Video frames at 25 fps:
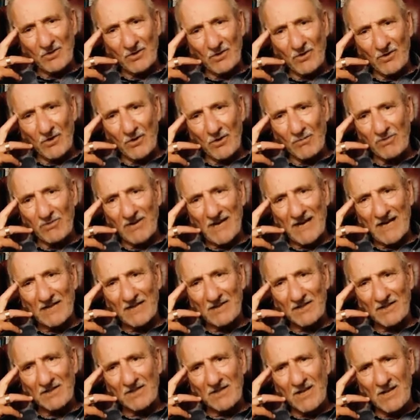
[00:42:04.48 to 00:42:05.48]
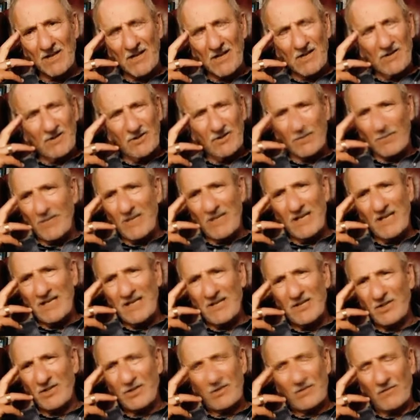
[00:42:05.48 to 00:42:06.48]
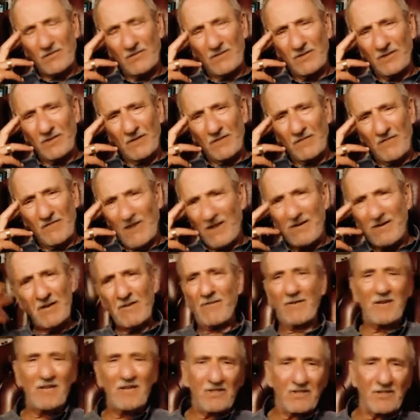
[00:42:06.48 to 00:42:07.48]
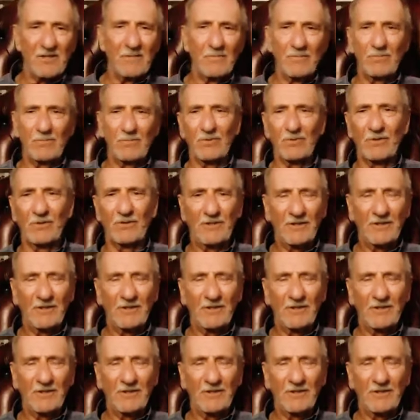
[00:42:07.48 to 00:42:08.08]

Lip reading: or not practice. To me, it's just, you know, very, very simple.